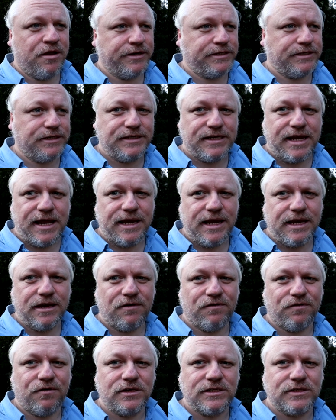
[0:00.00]
notice any
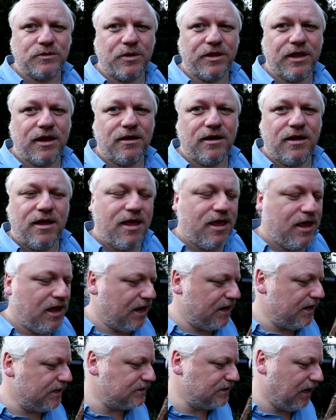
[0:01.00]
difference with it.
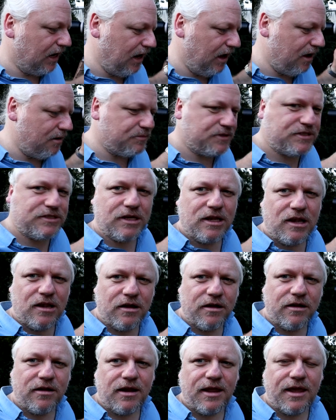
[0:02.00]
It is
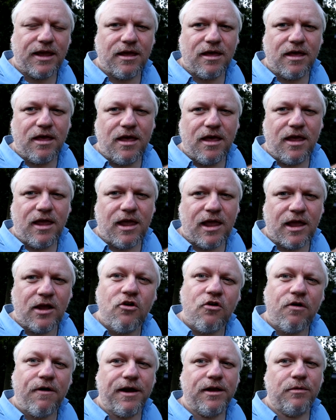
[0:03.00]
absolutely
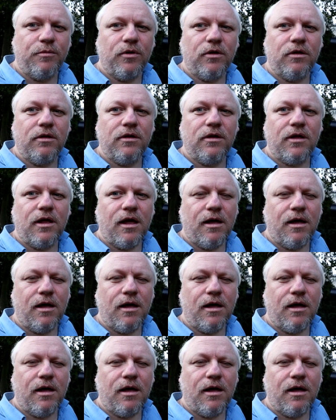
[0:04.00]
incredible.